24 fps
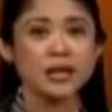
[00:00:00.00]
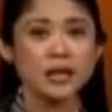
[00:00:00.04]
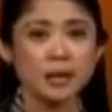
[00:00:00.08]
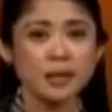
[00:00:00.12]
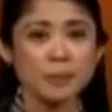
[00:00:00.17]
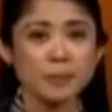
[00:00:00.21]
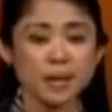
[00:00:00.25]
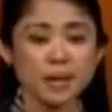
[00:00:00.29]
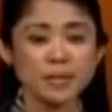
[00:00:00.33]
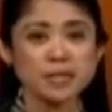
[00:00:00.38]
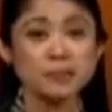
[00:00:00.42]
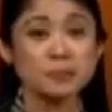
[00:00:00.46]

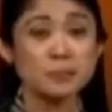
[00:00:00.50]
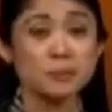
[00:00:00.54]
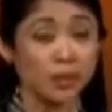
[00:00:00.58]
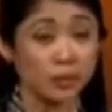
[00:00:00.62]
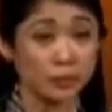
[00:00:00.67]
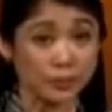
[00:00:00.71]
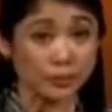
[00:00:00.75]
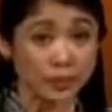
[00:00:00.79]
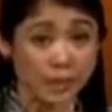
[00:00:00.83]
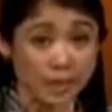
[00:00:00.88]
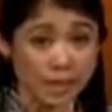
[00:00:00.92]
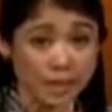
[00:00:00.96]
there must
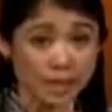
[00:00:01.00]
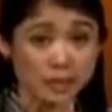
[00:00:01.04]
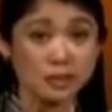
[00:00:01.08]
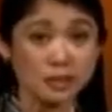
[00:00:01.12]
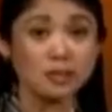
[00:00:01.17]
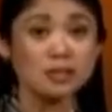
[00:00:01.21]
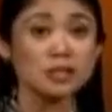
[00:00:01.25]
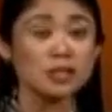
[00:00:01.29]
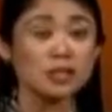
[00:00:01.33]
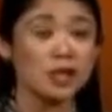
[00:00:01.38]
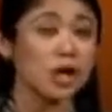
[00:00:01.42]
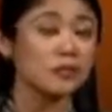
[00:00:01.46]
be
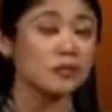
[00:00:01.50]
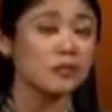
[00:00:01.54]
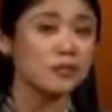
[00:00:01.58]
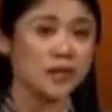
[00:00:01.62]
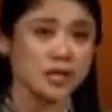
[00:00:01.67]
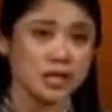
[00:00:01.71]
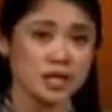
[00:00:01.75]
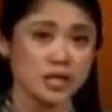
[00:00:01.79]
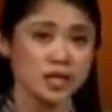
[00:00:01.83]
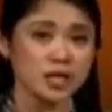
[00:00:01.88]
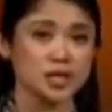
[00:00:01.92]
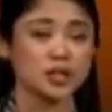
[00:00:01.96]
real, not
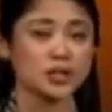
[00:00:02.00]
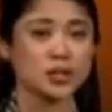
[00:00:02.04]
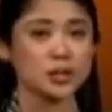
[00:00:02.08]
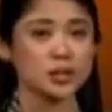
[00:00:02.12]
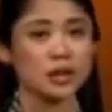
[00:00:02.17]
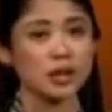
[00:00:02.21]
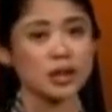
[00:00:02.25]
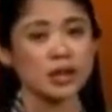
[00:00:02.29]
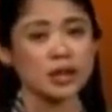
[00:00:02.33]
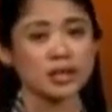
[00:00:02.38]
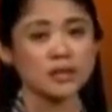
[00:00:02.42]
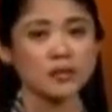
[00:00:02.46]
fictitious
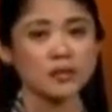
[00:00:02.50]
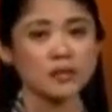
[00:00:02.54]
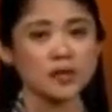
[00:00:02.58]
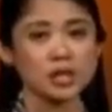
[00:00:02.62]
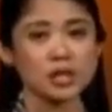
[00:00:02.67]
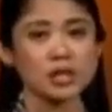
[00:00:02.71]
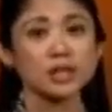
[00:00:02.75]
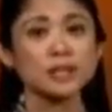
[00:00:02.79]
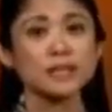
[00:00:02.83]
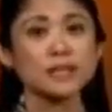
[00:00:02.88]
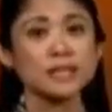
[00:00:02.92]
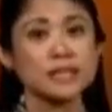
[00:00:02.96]
or
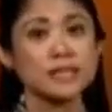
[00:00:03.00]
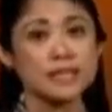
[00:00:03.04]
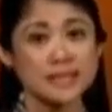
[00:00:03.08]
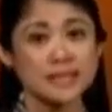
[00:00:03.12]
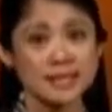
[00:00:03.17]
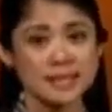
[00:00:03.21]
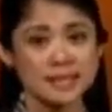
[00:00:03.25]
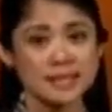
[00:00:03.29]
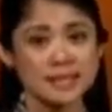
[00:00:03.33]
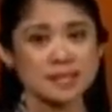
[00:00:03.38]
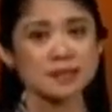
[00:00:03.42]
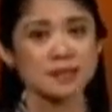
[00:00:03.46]
artificial
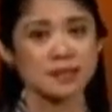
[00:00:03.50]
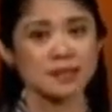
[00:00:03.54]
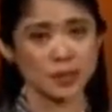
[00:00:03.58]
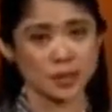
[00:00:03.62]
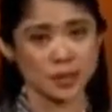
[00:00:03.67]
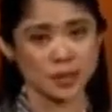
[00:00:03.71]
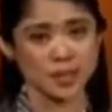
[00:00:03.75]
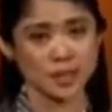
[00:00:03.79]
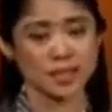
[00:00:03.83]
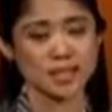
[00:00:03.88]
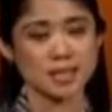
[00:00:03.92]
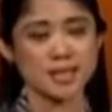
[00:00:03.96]
necessity
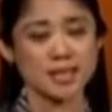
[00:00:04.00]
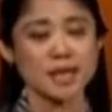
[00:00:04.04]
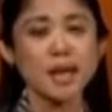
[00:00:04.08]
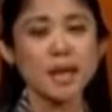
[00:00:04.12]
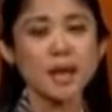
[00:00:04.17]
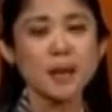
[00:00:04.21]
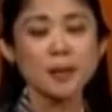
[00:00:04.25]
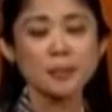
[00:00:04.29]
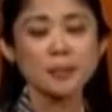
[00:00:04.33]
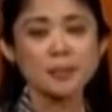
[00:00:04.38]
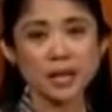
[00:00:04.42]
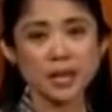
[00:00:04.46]
for it.
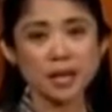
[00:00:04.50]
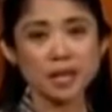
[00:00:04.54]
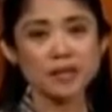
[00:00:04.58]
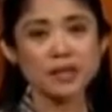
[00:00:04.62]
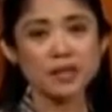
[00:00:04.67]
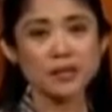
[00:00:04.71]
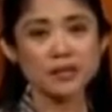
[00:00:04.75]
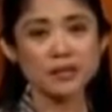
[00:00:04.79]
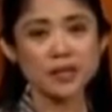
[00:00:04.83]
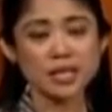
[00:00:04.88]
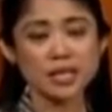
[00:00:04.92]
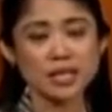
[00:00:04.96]
Mere
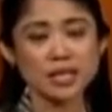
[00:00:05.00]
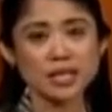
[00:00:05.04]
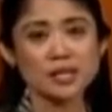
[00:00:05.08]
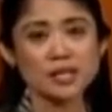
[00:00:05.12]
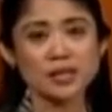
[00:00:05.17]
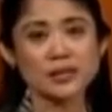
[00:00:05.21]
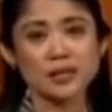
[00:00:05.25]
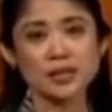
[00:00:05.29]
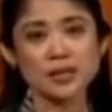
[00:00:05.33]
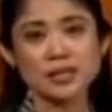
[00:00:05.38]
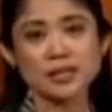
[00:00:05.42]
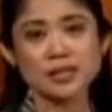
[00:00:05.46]

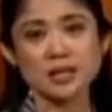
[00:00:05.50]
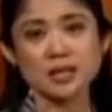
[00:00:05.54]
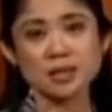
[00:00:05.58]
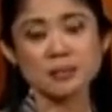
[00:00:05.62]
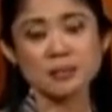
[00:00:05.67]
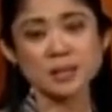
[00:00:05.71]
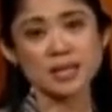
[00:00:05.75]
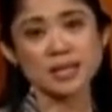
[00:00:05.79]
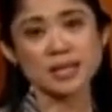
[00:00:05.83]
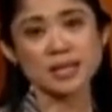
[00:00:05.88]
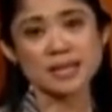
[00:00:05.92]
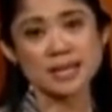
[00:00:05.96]
convenience for the
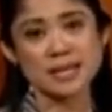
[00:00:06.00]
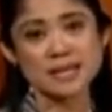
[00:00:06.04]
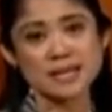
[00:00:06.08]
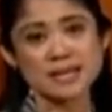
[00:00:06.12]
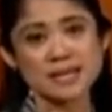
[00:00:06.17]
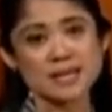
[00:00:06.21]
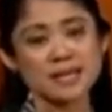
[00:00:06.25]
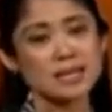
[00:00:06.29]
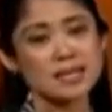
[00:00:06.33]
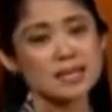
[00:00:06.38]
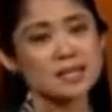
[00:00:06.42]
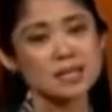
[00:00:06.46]
dominant
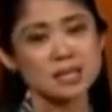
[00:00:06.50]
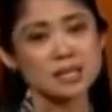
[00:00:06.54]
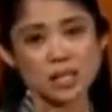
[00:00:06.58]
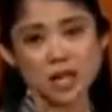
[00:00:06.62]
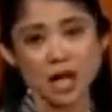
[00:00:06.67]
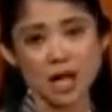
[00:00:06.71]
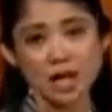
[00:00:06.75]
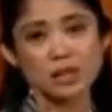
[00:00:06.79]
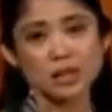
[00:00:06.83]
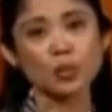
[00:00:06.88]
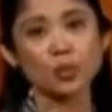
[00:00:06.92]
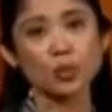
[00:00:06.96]
estate is
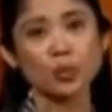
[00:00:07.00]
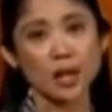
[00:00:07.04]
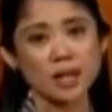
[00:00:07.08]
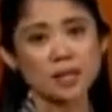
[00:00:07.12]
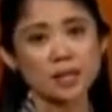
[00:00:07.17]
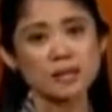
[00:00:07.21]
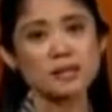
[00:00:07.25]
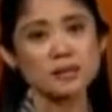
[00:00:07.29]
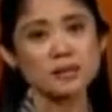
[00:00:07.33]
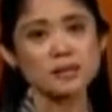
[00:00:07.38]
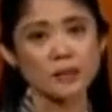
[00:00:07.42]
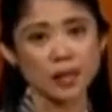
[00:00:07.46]
not
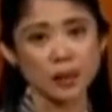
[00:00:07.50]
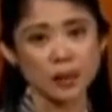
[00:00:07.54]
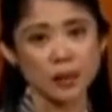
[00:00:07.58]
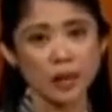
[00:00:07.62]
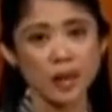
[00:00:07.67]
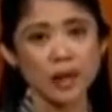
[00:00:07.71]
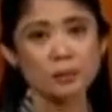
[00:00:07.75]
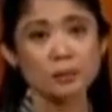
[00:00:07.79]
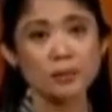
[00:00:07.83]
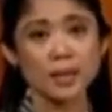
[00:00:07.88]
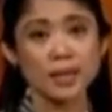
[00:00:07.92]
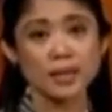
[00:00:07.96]
what is
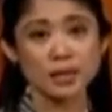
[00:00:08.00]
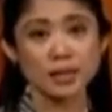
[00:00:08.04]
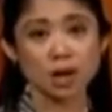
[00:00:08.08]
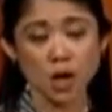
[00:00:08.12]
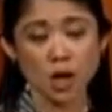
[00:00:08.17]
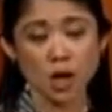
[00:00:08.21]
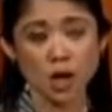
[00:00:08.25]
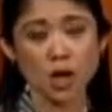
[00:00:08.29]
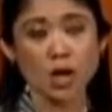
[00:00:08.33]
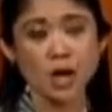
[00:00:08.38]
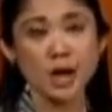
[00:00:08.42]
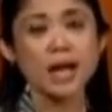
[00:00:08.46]
required by
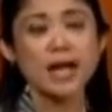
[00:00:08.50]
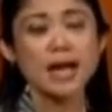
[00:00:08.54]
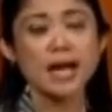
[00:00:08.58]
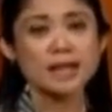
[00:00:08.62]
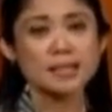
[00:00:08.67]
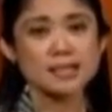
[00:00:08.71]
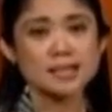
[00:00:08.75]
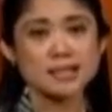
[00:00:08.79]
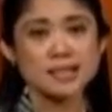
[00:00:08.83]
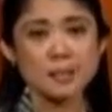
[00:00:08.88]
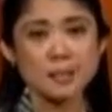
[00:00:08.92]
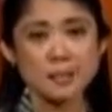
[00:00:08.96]
law
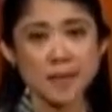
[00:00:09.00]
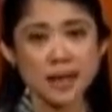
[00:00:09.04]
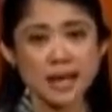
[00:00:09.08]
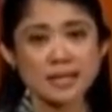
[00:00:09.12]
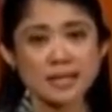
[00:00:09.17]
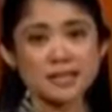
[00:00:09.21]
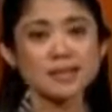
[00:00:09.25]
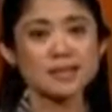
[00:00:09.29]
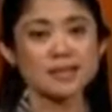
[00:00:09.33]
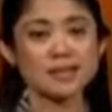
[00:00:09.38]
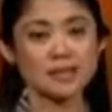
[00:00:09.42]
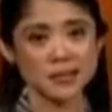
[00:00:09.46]
as the
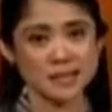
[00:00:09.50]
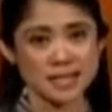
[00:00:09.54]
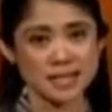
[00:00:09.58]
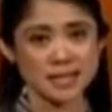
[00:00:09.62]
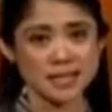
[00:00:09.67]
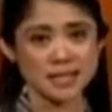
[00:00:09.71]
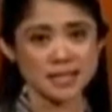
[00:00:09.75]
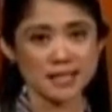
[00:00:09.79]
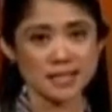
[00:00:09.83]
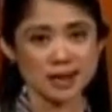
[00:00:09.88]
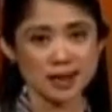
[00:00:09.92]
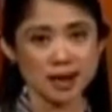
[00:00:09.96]
basis of
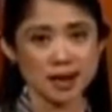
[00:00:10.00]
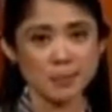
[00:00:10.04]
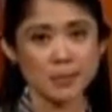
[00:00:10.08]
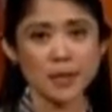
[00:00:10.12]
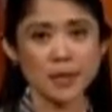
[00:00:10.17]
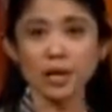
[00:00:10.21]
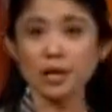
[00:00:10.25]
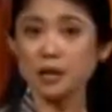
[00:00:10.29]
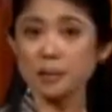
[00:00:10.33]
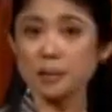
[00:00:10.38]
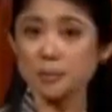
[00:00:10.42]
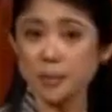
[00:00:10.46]
setting up
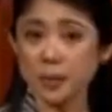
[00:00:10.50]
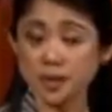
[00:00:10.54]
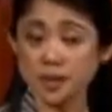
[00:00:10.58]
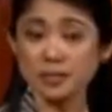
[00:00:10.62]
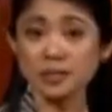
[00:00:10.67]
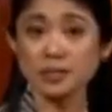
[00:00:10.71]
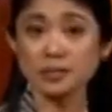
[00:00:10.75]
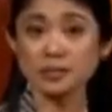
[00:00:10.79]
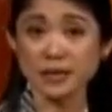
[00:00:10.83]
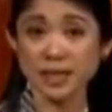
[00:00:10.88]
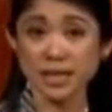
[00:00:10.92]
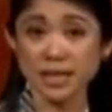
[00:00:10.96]
a
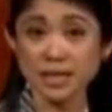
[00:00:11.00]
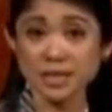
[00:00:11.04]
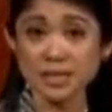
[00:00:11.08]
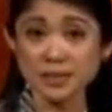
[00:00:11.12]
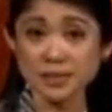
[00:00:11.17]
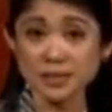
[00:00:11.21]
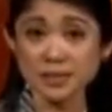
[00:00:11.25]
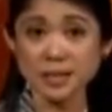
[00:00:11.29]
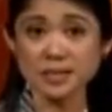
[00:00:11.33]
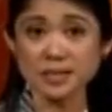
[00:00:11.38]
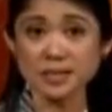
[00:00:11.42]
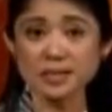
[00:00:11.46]
compulsory
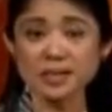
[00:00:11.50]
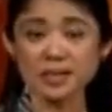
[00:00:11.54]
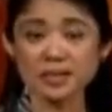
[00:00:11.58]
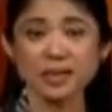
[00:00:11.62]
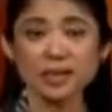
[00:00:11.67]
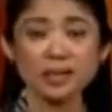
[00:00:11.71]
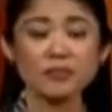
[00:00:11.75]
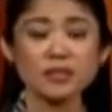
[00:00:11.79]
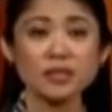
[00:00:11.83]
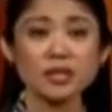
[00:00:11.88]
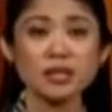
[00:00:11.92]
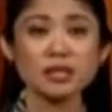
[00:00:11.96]
easement,
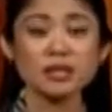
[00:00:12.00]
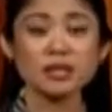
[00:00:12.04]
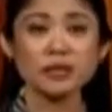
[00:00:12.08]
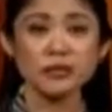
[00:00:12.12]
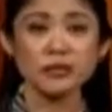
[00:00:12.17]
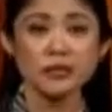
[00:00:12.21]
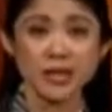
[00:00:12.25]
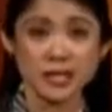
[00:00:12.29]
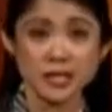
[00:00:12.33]
even in the